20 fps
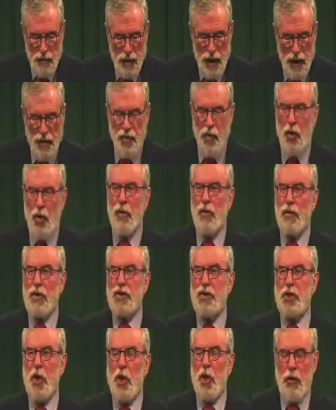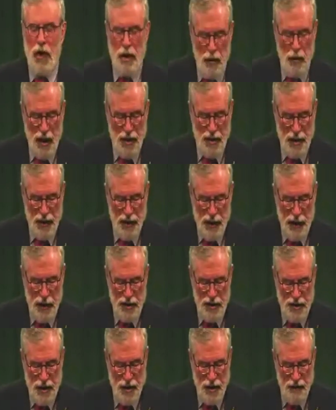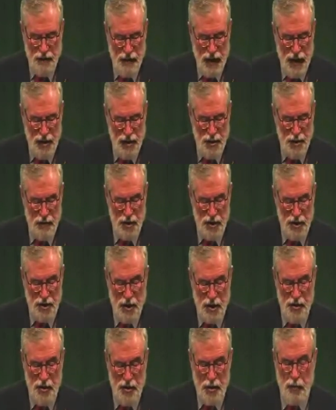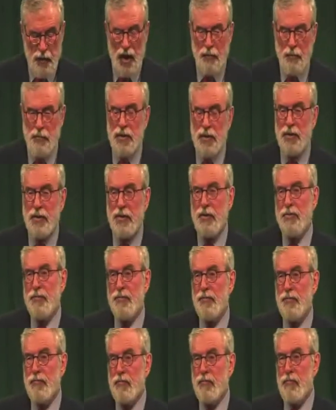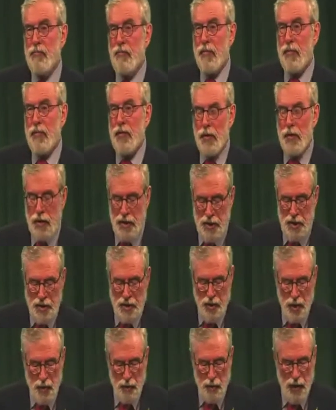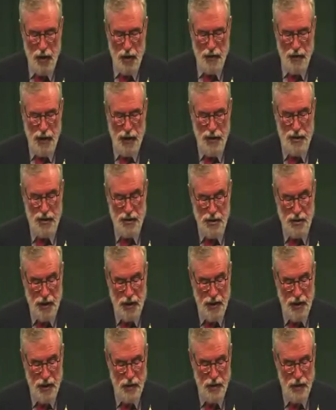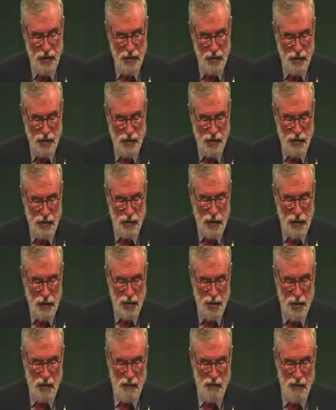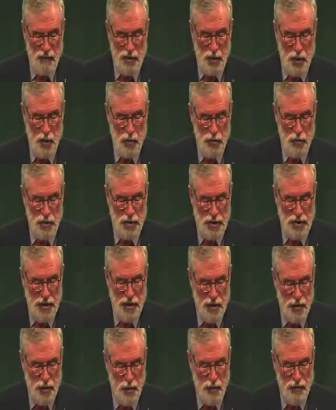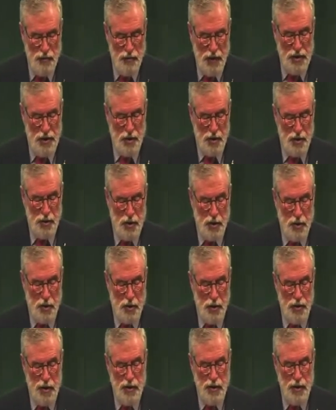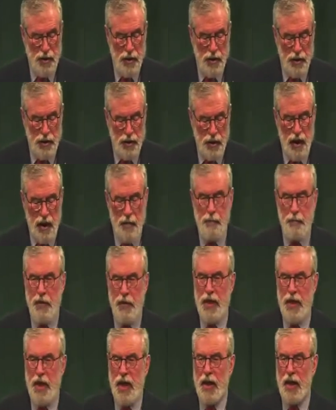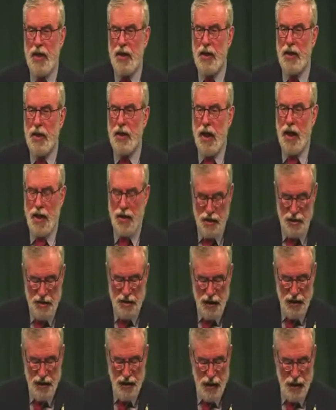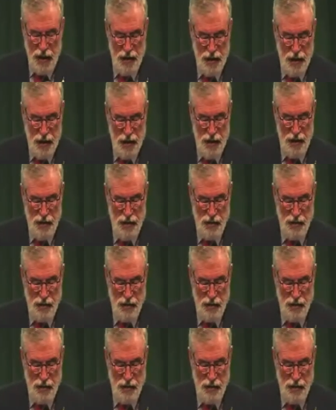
In doing so, he went against the advice of the State Department, senior politicians here, and some of his own senior officials, including the FBI and the CIA.